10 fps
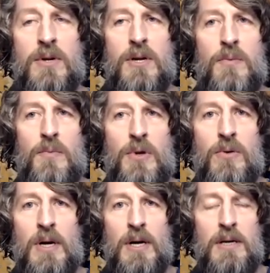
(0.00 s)
to help you
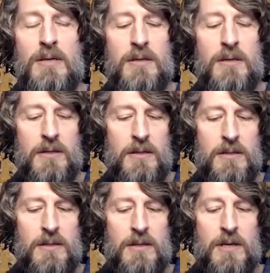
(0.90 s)
guys
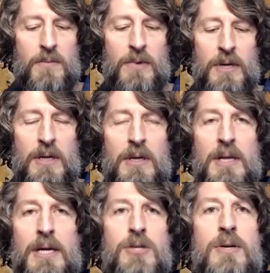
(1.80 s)
as a company in
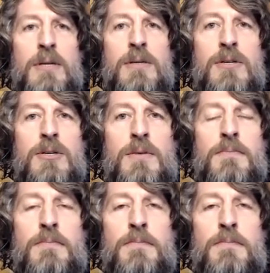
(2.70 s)
that transition?